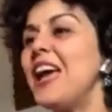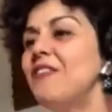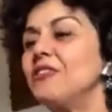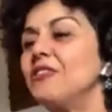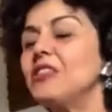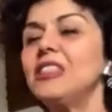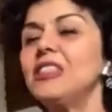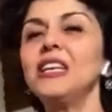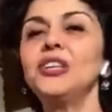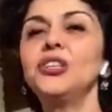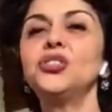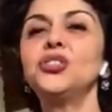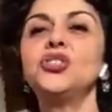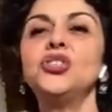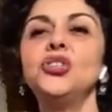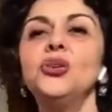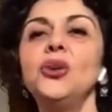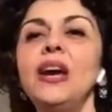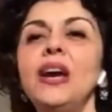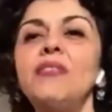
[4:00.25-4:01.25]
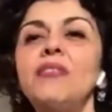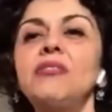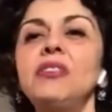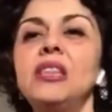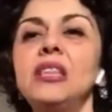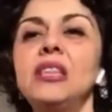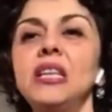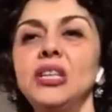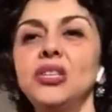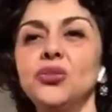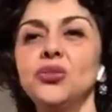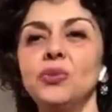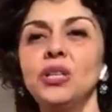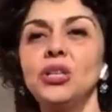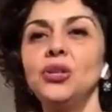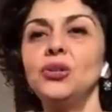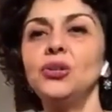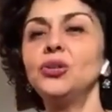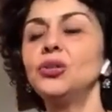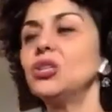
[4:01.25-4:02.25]
everything is new, everything is
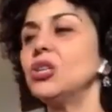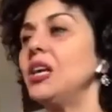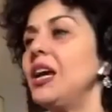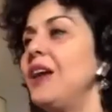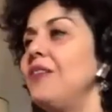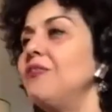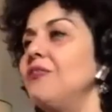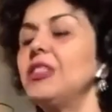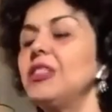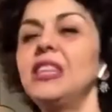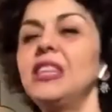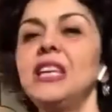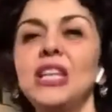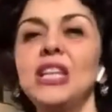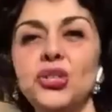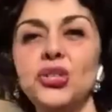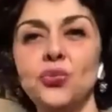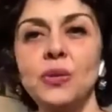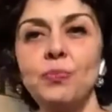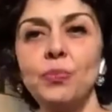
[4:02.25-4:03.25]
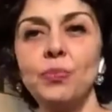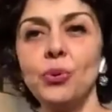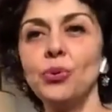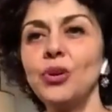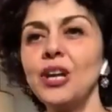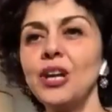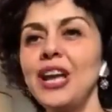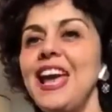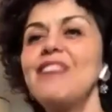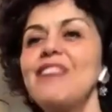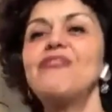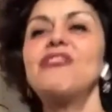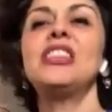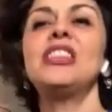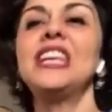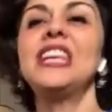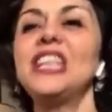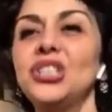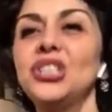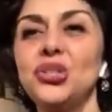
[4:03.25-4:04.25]
renewed, everything is reborn,
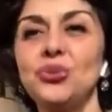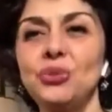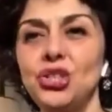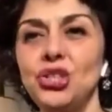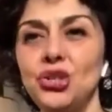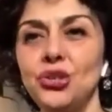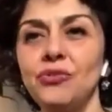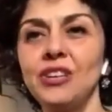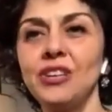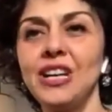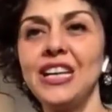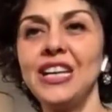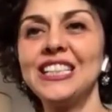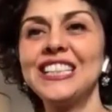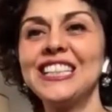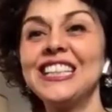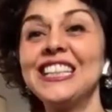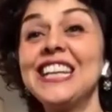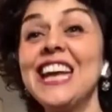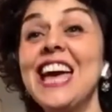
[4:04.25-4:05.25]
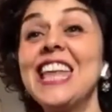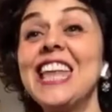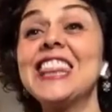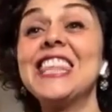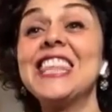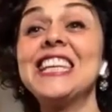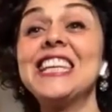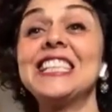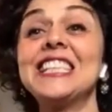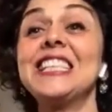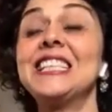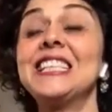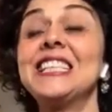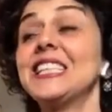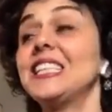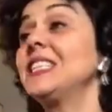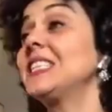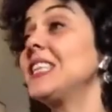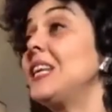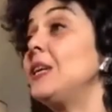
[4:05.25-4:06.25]
everything is rejuvenated. And this is
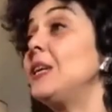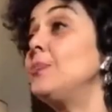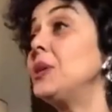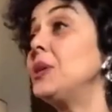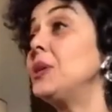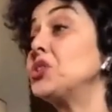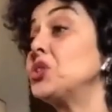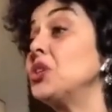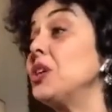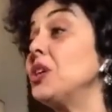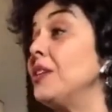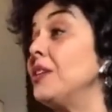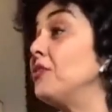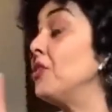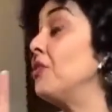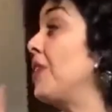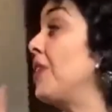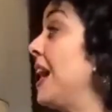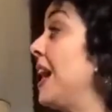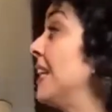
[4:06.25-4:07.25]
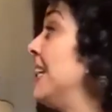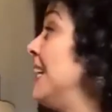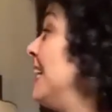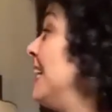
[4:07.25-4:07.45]
in celebration of the fact